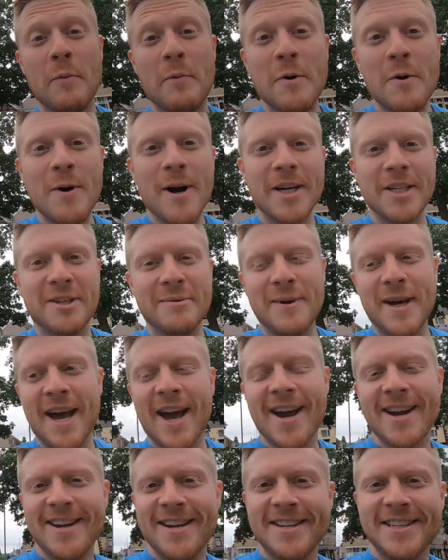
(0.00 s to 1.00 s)
We will actually be
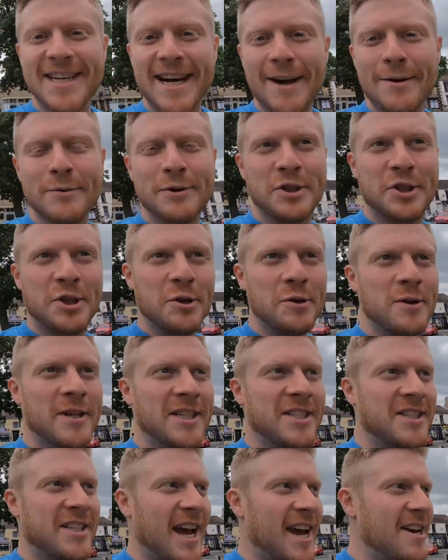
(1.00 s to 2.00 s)
heading down to
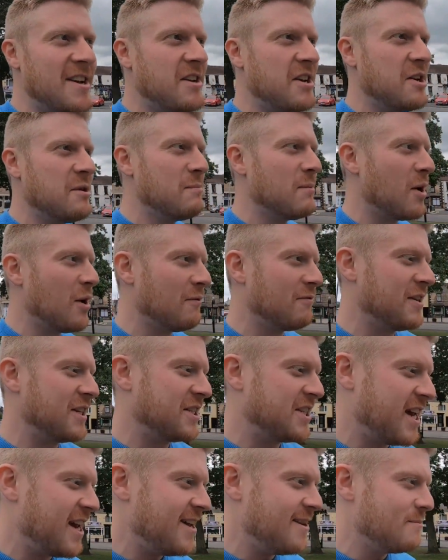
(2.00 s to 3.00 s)
the stadium of the
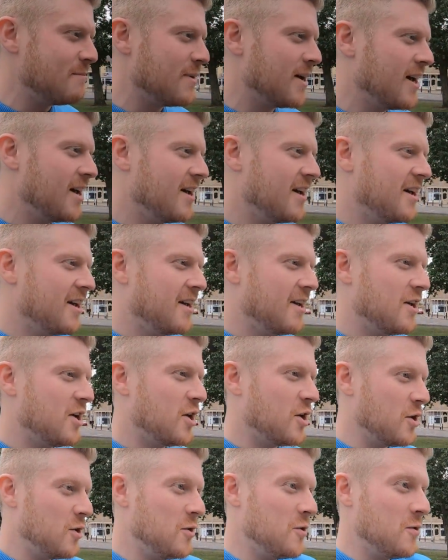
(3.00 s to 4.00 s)
team
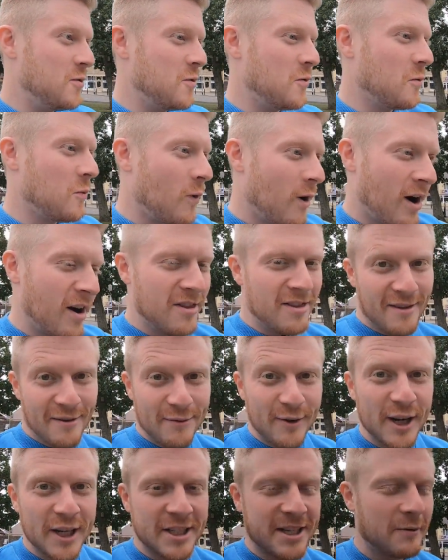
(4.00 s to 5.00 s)
who won the
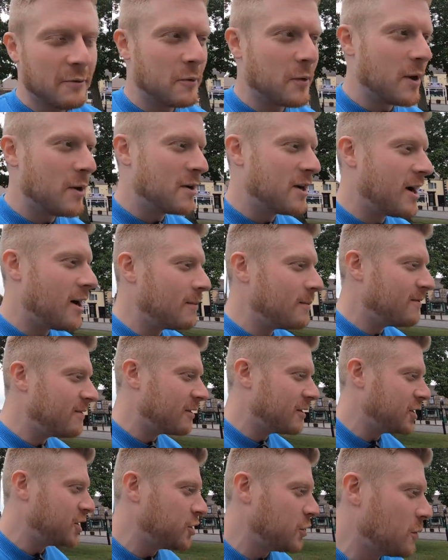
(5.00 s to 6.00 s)
first ever World Cup
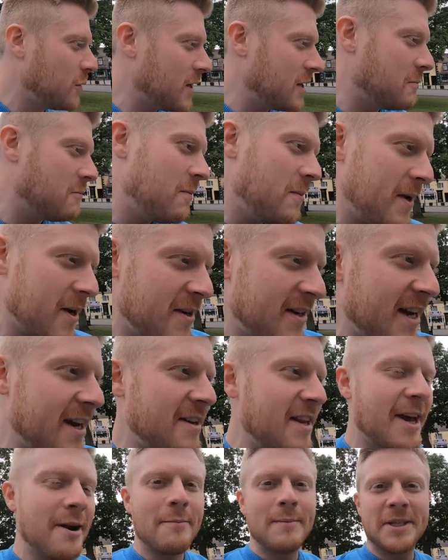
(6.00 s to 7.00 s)
very shortly. We'll be going
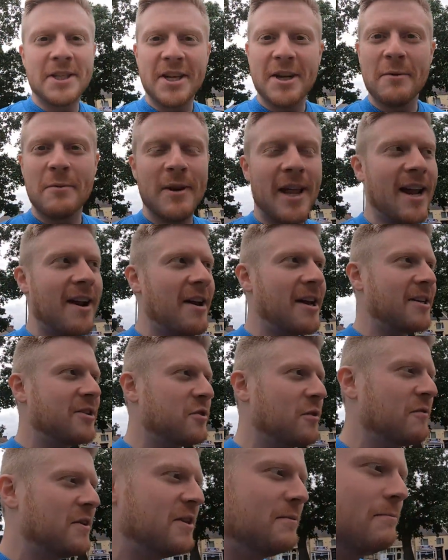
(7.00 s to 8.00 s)
down there, we'll be seeing what they're like sort